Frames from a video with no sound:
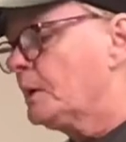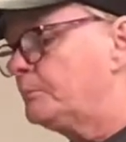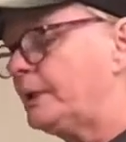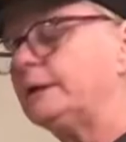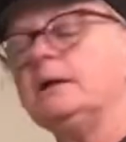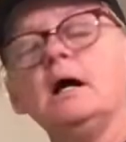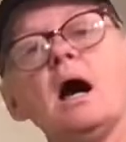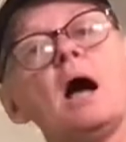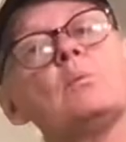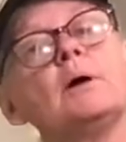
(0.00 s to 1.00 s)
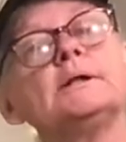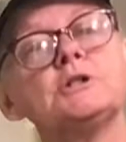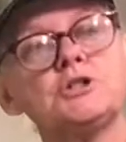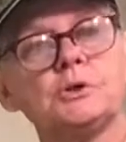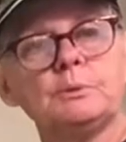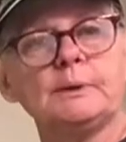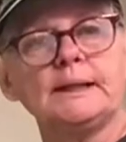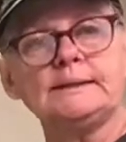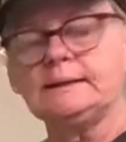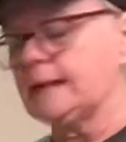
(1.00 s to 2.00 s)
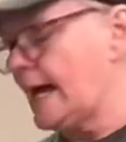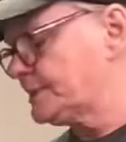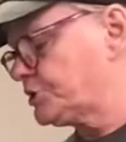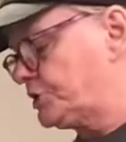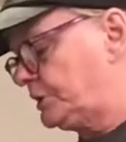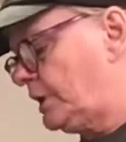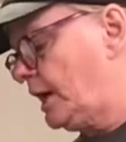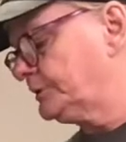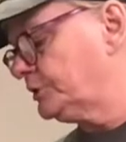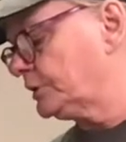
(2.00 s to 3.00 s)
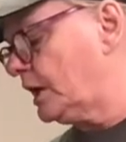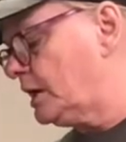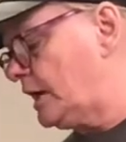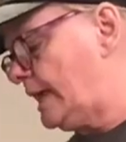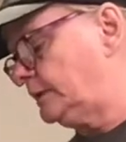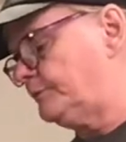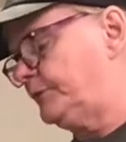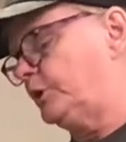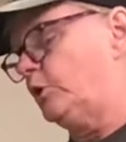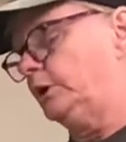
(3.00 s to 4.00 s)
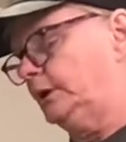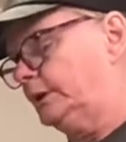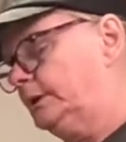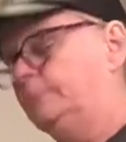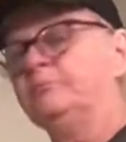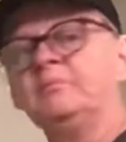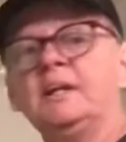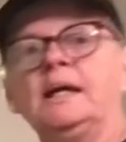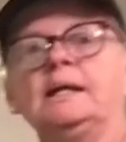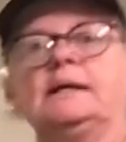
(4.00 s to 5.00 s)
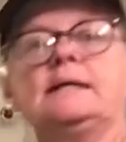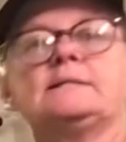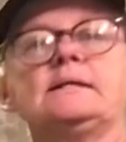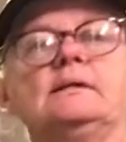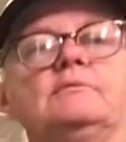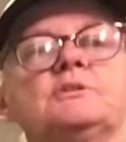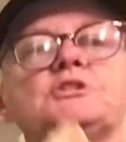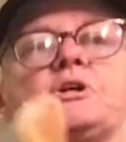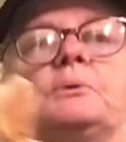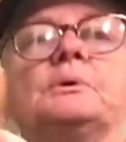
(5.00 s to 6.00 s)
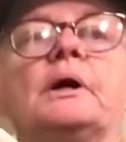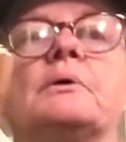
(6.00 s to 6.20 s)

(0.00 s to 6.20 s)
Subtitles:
But I wanted to show you what I did last year. I took elephant garlic. In case any of you don't know,